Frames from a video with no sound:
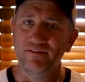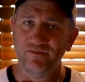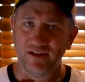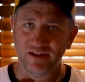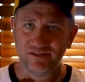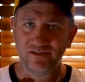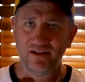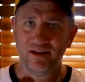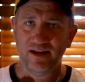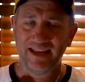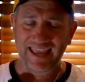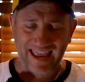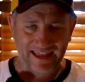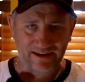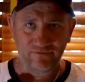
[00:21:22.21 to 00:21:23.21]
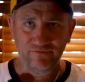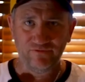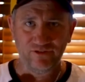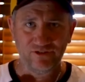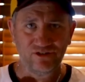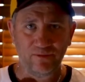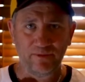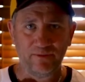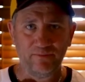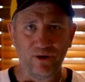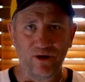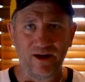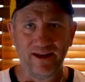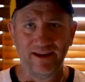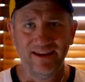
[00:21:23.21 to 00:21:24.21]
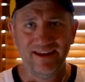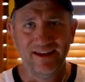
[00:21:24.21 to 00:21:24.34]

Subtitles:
Thanks again for stopping by.